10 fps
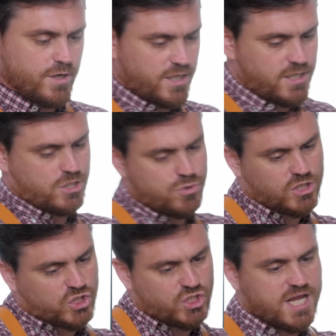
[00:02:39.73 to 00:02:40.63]
want to you
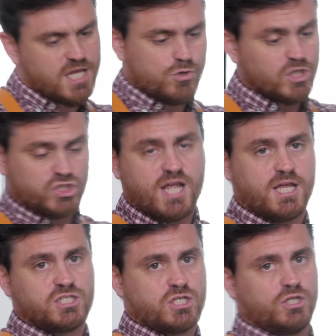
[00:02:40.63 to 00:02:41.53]
can shake it, you can
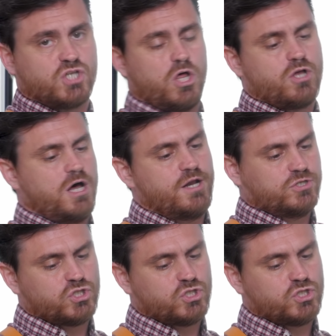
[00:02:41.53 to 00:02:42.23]
shake it until it's all gone.